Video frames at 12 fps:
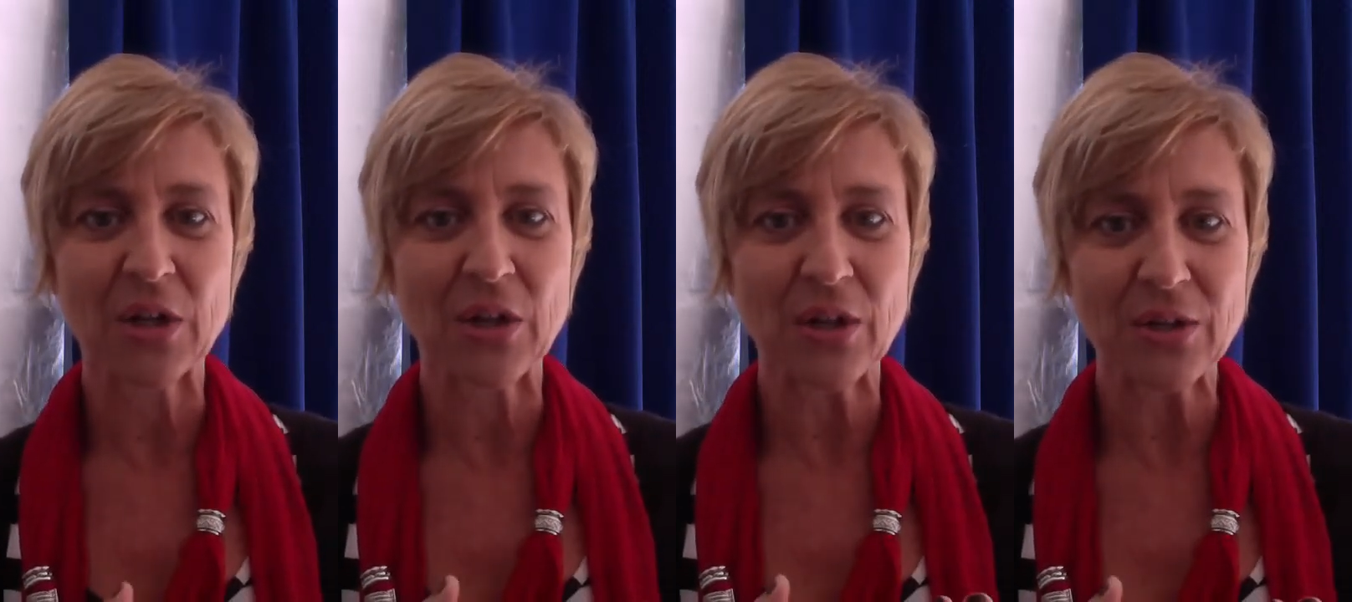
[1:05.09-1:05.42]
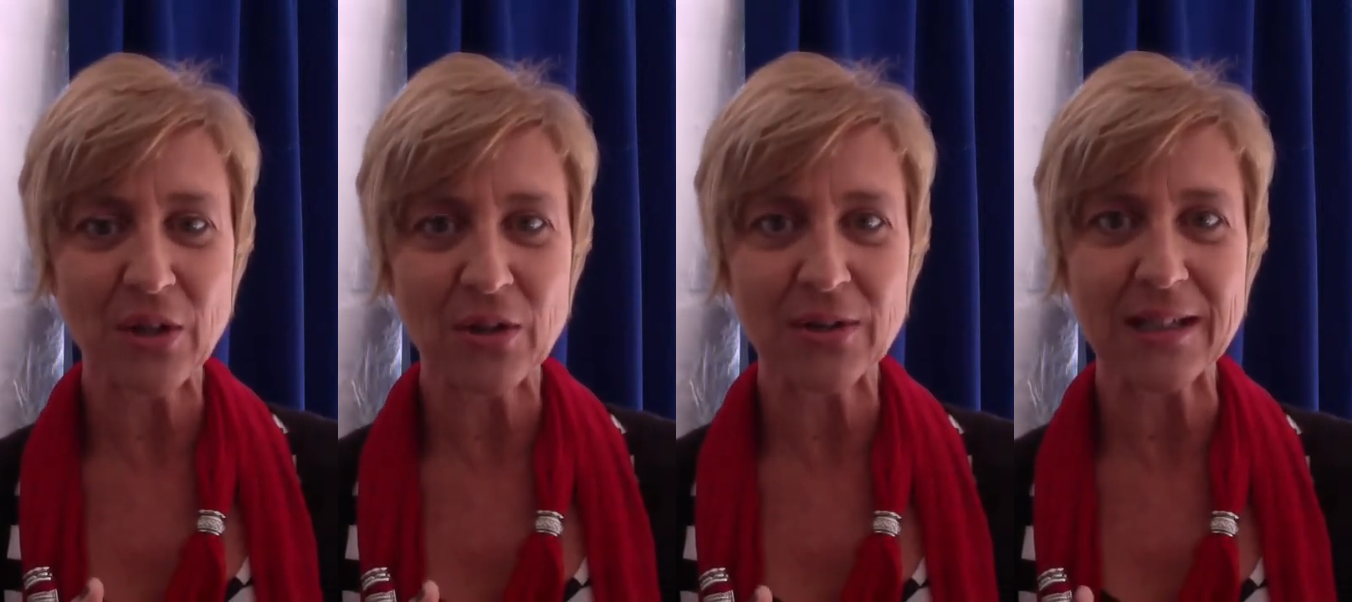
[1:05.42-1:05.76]
not
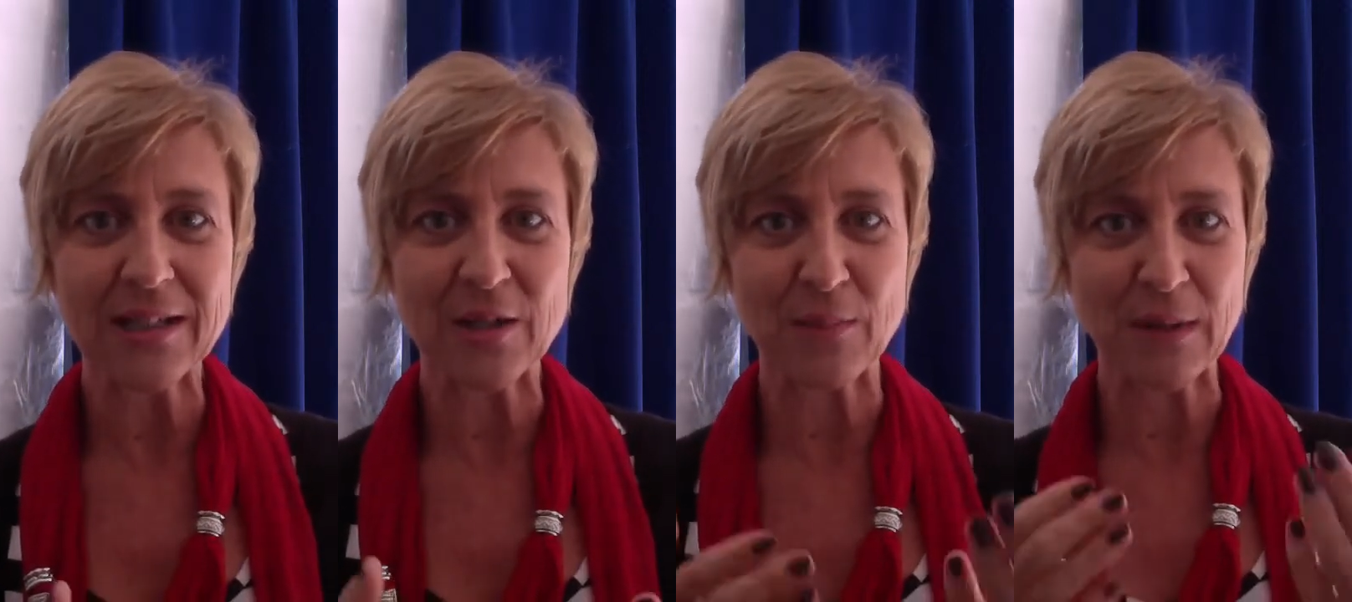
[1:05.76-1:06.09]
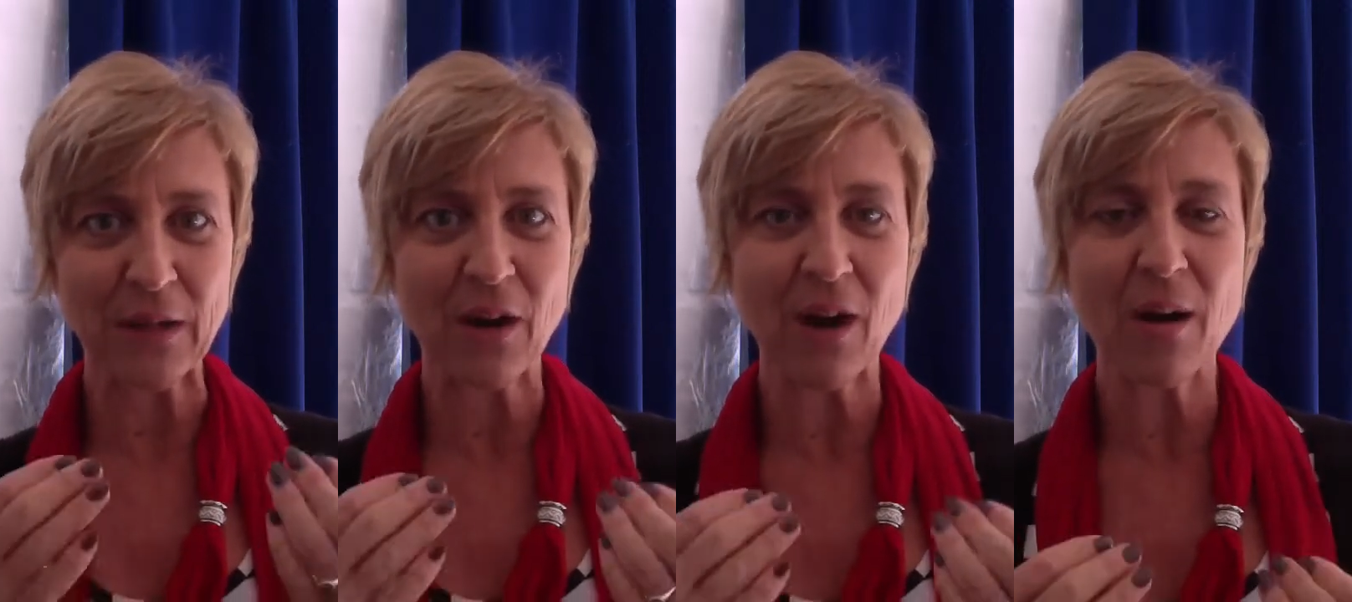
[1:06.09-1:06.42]
only to
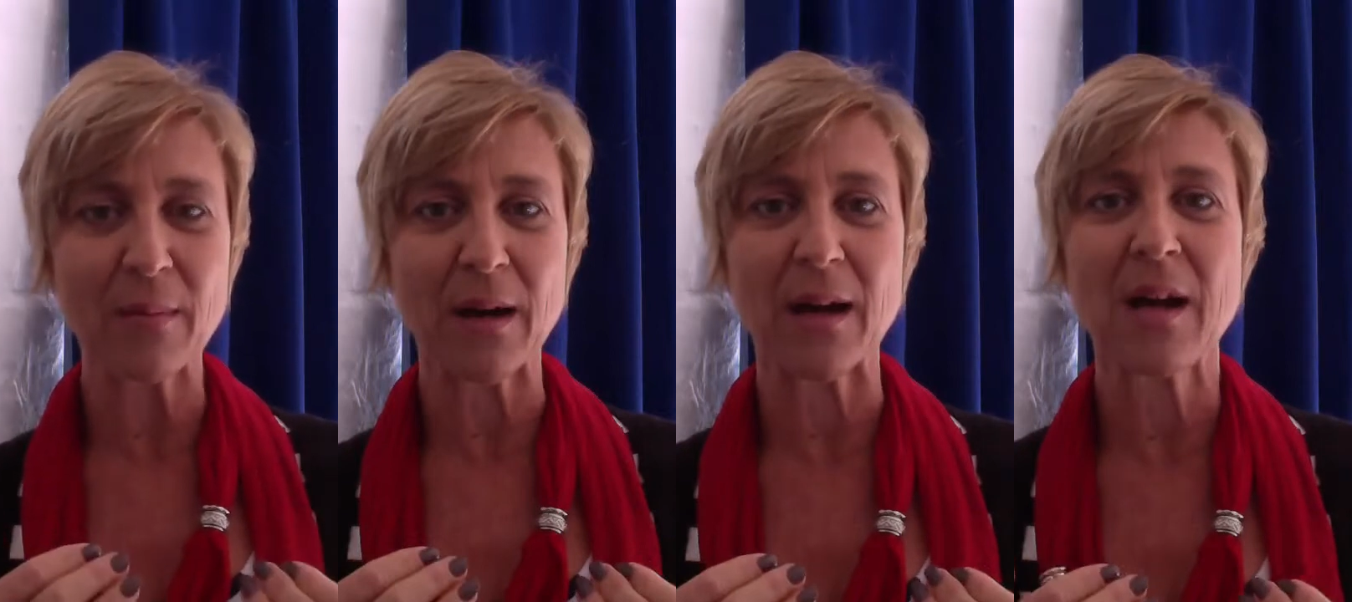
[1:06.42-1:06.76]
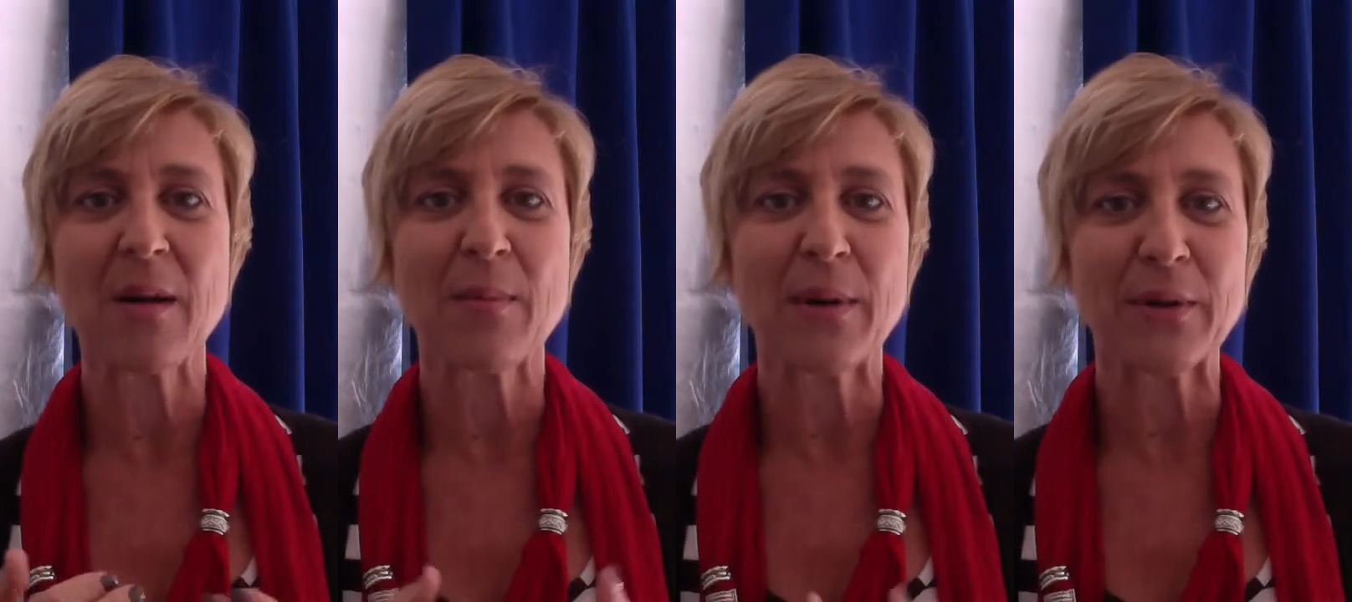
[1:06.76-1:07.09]
be calmer
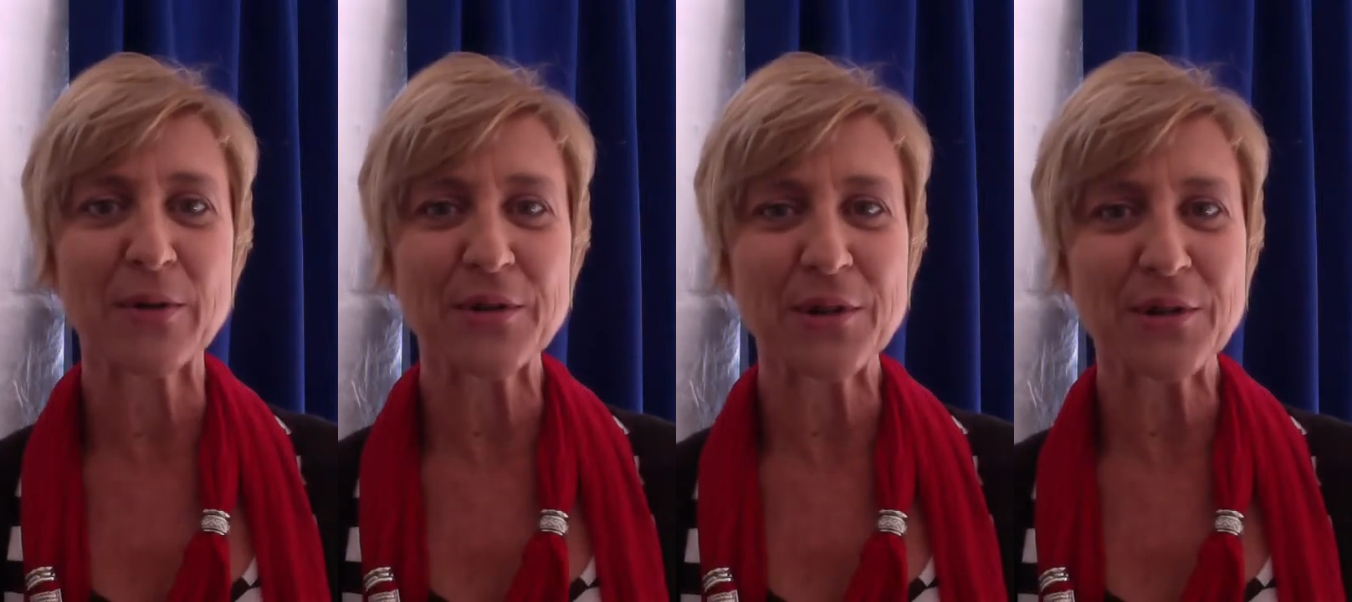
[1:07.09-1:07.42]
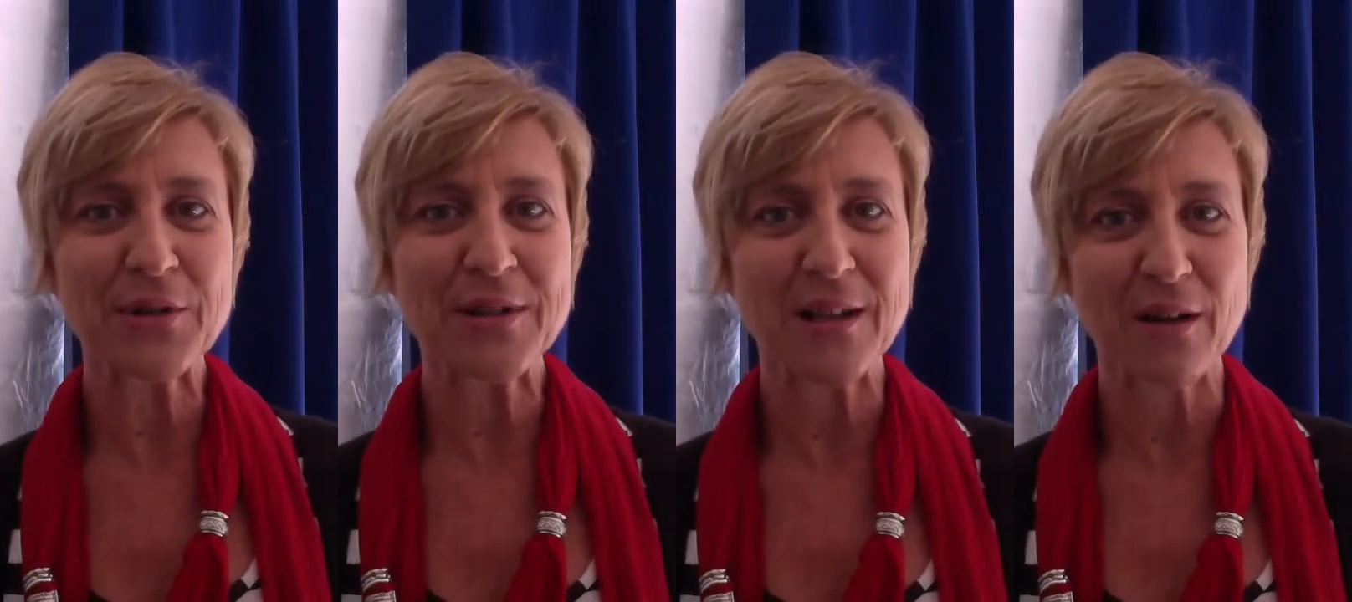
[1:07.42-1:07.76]
but also
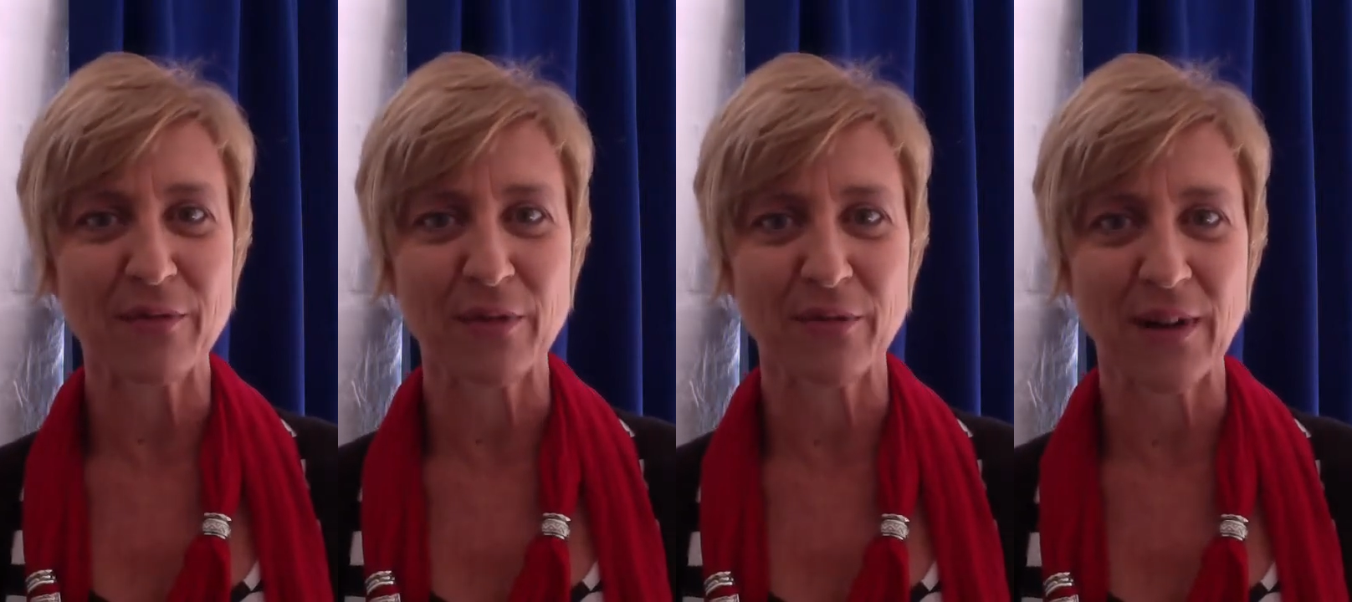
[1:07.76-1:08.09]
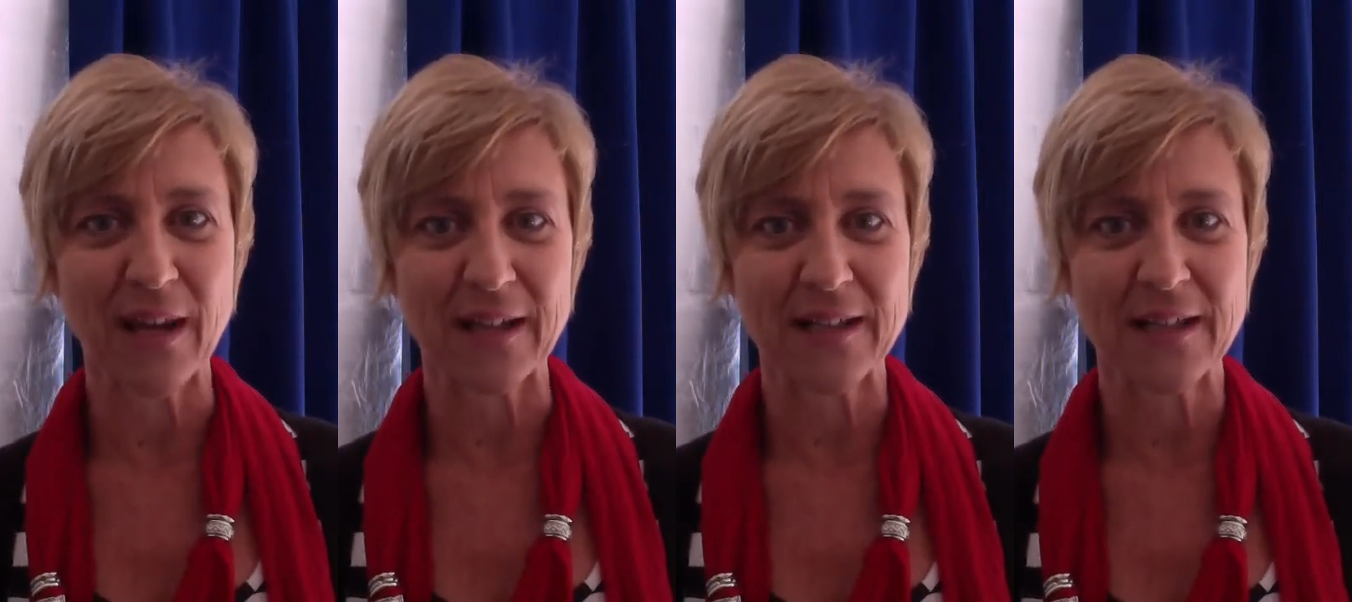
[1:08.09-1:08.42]
to self
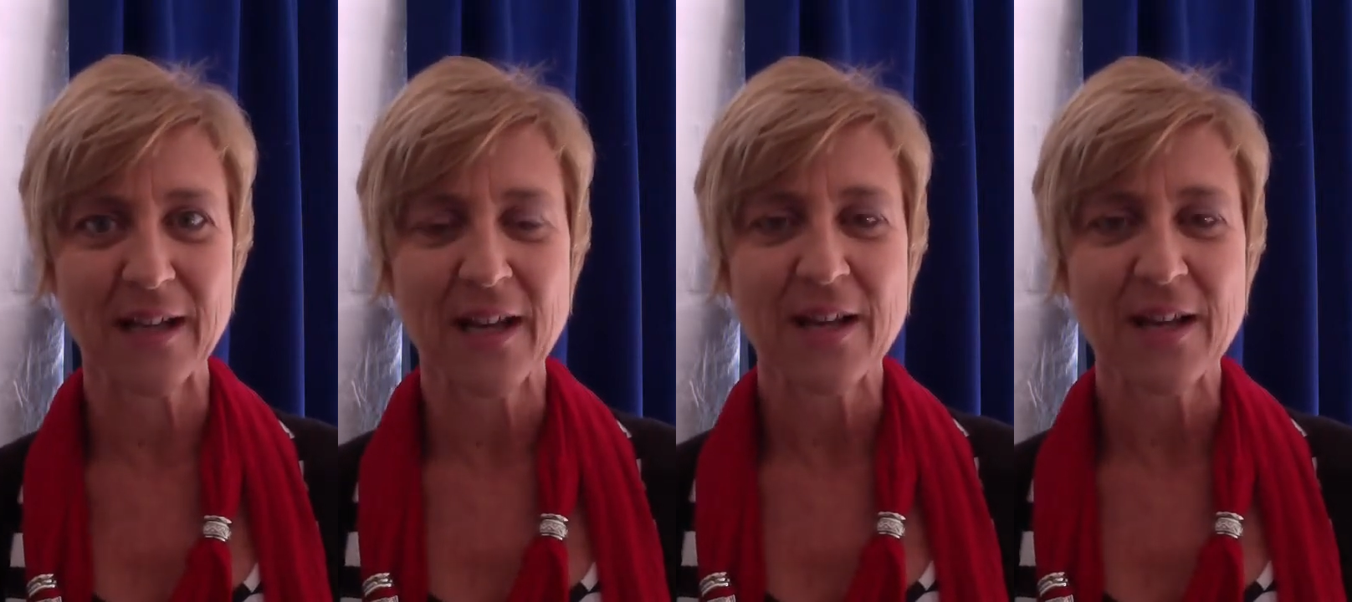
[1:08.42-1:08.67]
reflect.